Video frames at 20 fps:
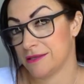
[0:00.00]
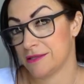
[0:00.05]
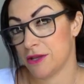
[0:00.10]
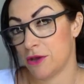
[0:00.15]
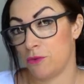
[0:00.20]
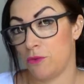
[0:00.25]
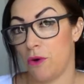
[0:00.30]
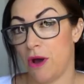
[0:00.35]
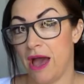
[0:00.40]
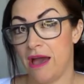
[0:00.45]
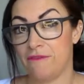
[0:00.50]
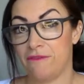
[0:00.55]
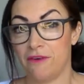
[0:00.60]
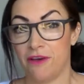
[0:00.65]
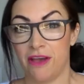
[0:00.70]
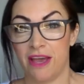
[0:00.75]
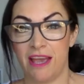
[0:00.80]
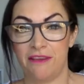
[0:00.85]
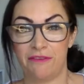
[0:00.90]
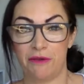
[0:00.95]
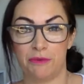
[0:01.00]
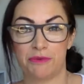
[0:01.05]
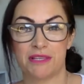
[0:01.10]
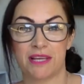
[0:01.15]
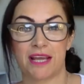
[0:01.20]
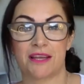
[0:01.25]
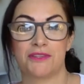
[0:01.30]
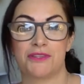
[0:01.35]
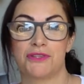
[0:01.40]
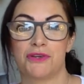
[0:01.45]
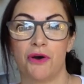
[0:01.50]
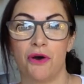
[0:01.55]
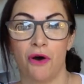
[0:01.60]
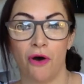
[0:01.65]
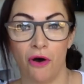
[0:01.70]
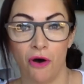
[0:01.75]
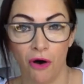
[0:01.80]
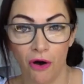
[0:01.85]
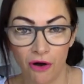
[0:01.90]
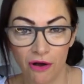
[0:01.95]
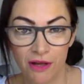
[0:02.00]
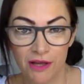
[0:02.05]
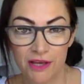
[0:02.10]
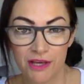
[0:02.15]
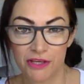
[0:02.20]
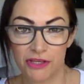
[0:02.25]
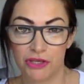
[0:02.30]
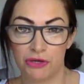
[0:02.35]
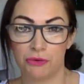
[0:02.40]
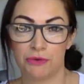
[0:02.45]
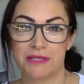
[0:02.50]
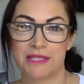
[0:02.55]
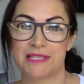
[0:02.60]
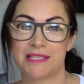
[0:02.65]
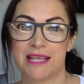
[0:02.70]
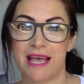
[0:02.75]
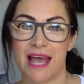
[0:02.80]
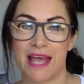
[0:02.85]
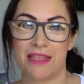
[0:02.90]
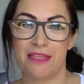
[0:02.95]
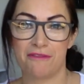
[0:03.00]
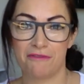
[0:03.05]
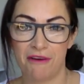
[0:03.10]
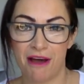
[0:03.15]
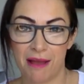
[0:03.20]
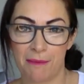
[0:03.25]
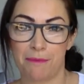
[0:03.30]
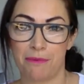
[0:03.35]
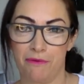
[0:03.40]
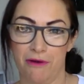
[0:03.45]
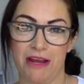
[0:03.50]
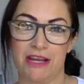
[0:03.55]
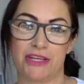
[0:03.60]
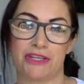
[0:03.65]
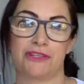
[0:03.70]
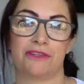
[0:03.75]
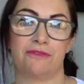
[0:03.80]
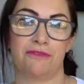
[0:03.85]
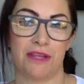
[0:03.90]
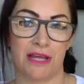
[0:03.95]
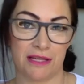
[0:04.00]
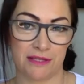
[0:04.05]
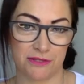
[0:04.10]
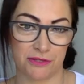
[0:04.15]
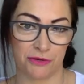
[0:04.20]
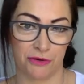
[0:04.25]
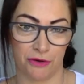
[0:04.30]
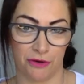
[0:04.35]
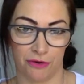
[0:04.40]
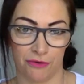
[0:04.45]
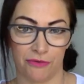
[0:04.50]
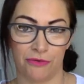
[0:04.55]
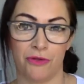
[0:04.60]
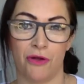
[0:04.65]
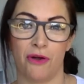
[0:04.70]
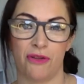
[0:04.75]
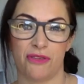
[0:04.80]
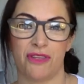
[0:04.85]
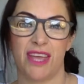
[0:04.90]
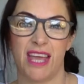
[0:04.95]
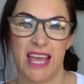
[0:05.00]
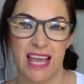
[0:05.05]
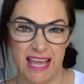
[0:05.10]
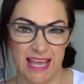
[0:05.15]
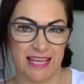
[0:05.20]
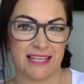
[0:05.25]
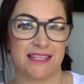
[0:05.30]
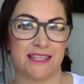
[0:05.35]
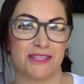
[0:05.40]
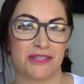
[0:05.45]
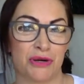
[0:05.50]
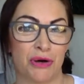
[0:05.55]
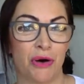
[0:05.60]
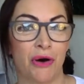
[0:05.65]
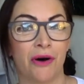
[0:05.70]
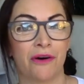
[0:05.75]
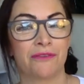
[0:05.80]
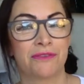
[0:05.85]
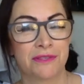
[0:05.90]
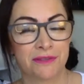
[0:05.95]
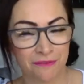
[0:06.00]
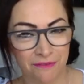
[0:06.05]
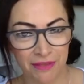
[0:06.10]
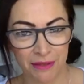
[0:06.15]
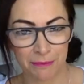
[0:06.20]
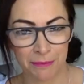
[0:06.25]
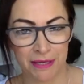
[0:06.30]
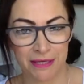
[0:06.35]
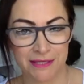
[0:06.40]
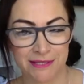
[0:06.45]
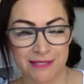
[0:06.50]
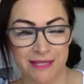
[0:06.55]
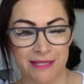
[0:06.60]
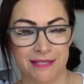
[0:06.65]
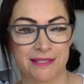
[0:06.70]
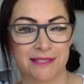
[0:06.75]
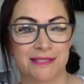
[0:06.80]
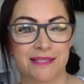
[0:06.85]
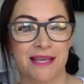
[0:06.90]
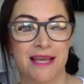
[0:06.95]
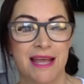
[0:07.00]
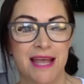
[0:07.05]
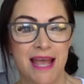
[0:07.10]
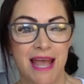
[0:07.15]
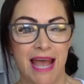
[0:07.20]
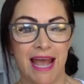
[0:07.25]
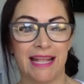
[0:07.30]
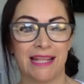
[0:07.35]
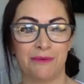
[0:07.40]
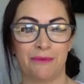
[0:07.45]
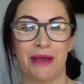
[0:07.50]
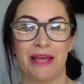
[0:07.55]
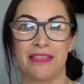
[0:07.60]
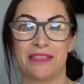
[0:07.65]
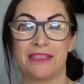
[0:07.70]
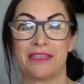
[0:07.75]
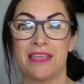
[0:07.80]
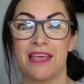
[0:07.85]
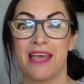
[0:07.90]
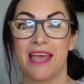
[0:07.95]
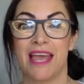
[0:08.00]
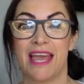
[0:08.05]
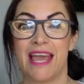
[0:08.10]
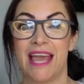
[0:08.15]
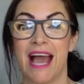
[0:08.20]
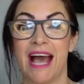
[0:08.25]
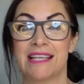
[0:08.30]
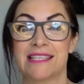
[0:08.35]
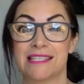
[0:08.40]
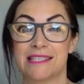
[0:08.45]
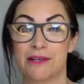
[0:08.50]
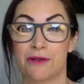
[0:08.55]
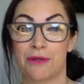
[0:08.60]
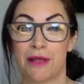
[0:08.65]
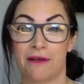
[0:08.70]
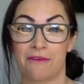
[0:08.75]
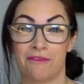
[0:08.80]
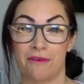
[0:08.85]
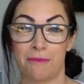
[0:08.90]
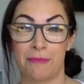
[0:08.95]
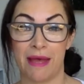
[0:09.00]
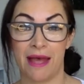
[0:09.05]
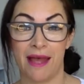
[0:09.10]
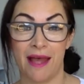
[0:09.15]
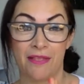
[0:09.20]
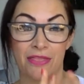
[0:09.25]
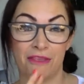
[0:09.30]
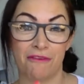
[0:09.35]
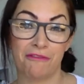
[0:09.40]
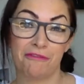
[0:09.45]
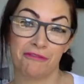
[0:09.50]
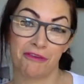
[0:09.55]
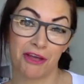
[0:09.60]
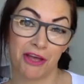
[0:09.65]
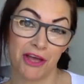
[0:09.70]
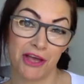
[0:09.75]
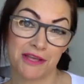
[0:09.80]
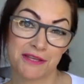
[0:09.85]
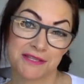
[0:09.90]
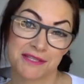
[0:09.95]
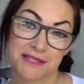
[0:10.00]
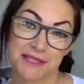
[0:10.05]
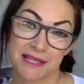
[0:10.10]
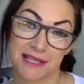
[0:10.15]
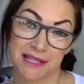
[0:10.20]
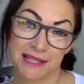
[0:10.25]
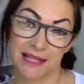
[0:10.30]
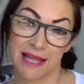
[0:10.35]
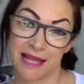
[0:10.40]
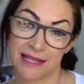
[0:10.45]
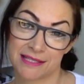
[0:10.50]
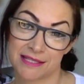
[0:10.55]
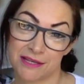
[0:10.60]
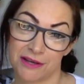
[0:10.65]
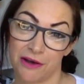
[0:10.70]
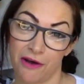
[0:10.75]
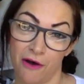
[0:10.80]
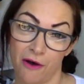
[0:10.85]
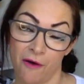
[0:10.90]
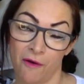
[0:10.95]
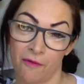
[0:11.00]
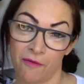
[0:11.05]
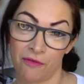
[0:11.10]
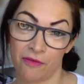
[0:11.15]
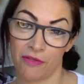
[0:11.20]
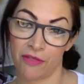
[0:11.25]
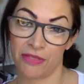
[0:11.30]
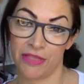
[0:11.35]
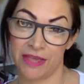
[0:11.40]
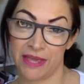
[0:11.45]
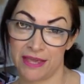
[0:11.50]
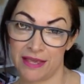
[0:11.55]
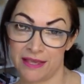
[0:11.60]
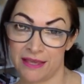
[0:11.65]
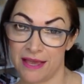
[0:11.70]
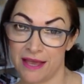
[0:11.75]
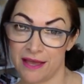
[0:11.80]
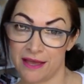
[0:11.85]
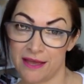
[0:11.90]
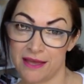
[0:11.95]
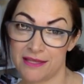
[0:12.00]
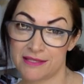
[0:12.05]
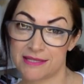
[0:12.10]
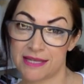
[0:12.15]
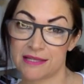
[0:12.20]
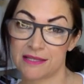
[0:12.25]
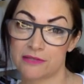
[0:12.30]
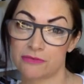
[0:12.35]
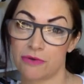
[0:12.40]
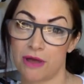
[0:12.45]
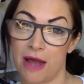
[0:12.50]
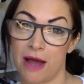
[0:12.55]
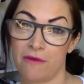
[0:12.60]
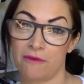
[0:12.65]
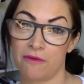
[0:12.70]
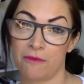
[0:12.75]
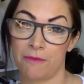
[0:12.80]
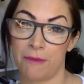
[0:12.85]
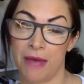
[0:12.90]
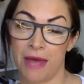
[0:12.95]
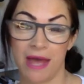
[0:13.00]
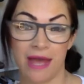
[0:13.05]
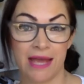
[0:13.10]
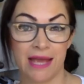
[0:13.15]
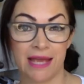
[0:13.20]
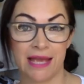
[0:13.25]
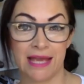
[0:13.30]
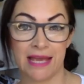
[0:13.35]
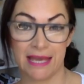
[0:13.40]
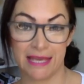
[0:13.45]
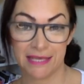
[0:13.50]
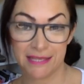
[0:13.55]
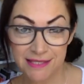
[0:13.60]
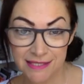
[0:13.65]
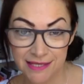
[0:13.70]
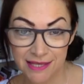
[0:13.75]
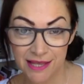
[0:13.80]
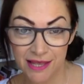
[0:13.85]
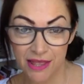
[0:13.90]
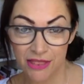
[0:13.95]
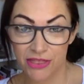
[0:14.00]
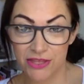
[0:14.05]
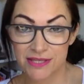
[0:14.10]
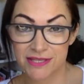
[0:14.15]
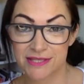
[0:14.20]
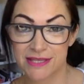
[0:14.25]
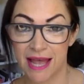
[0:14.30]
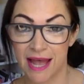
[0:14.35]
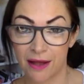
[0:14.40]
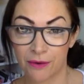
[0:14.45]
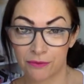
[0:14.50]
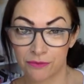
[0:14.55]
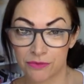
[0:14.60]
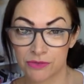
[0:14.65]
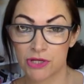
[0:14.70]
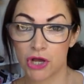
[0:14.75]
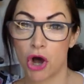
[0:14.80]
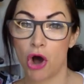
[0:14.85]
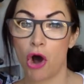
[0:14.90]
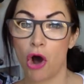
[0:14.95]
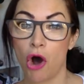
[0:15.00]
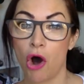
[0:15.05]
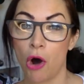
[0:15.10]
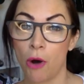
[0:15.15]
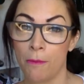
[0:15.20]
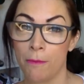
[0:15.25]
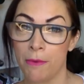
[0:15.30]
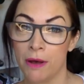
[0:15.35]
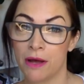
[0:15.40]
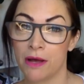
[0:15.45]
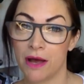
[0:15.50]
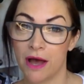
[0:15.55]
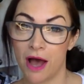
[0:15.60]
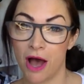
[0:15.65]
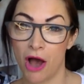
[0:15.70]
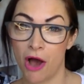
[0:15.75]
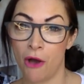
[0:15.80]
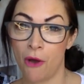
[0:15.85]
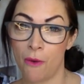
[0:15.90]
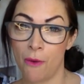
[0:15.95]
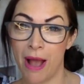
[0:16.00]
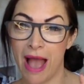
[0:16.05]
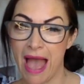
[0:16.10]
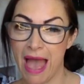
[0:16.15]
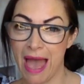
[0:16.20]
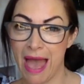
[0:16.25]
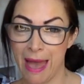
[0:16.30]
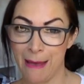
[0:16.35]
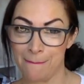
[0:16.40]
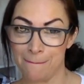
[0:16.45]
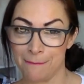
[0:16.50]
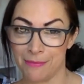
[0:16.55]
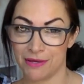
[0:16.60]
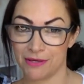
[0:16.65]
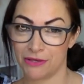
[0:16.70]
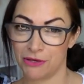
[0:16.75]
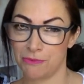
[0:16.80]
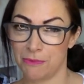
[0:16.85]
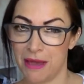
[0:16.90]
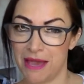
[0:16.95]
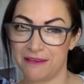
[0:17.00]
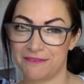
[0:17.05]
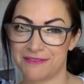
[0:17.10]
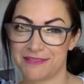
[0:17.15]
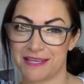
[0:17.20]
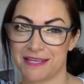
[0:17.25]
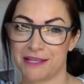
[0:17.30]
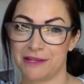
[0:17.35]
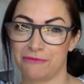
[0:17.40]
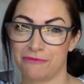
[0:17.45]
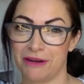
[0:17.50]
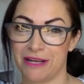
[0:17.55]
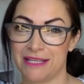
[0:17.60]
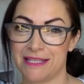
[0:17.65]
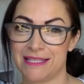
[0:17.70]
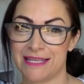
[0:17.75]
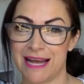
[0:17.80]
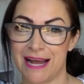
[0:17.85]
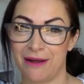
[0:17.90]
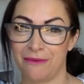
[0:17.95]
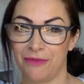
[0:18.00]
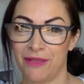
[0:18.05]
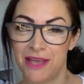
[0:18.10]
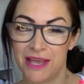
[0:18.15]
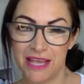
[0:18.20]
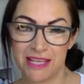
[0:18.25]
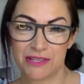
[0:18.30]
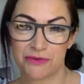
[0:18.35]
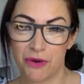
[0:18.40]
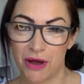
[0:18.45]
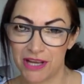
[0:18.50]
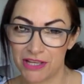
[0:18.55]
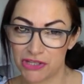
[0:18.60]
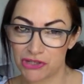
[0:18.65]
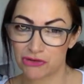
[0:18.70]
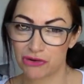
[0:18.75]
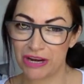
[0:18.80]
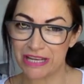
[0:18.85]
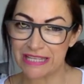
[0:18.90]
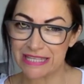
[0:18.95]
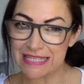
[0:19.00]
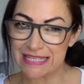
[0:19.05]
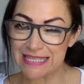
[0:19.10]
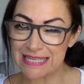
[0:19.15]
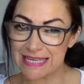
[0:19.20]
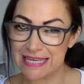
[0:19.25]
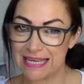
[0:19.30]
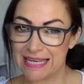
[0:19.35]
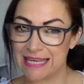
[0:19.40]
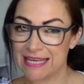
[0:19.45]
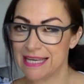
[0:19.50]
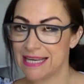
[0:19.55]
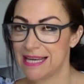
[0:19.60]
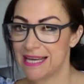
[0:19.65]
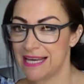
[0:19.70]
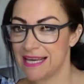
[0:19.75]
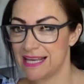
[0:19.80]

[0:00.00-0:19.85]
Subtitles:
So whatever, if it was like a door, you would say the vibration of that door, not it is a door. If that makes sense. Anyway, it has its own alphabet, and the first letter of the Sanskrit alphabet is the sound Om. O-M. You may have seen it written down. It's quite trendy.